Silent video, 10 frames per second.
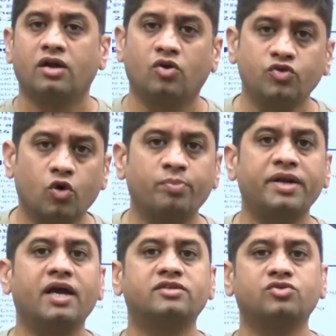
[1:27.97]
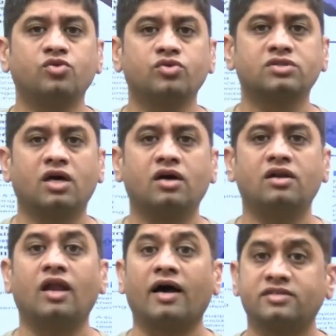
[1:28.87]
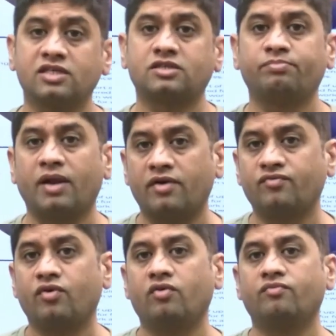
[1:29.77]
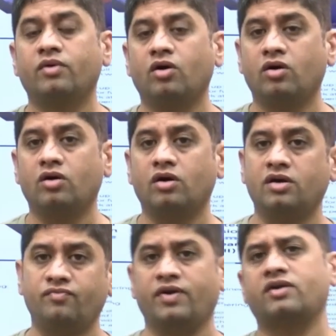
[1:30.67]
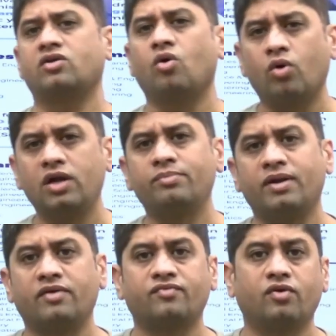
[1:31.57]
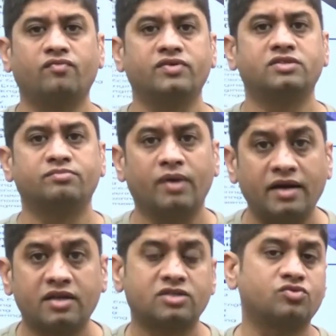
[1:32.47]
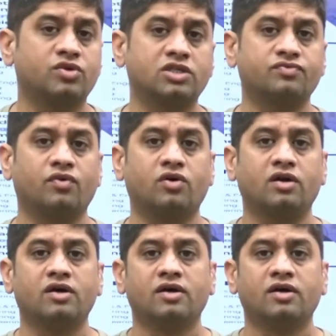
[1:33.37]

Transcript: Now YourPedia as you know is the largest platform, uh, in fact the only platform which mentors students for